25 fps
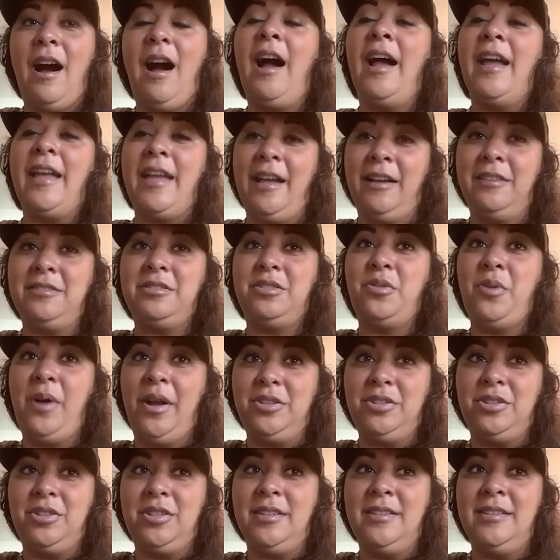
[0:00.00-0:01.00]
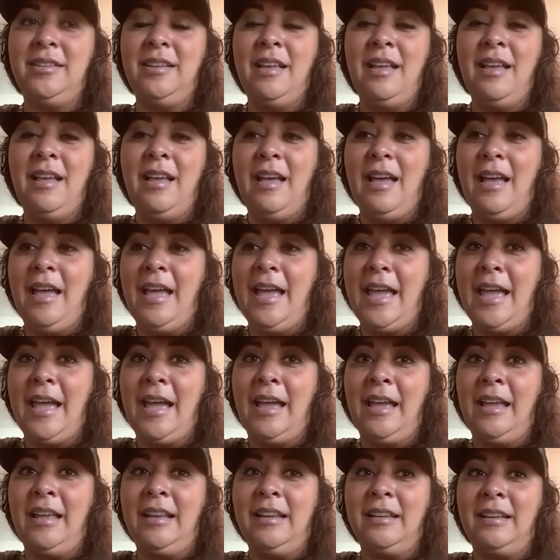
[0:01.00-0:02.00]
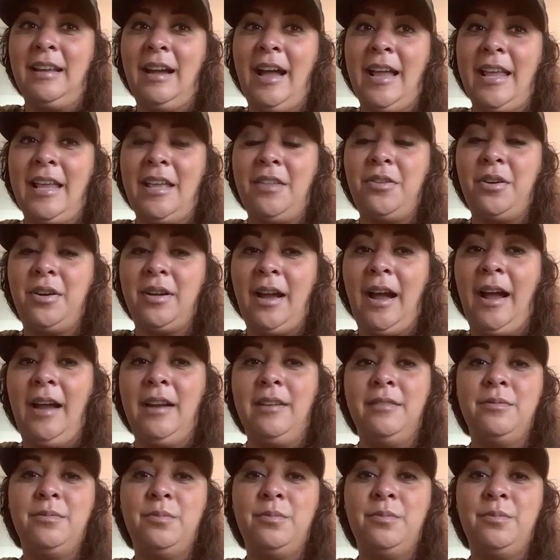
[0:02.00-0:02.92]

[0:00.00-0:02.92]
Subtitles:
I asked a question and I either got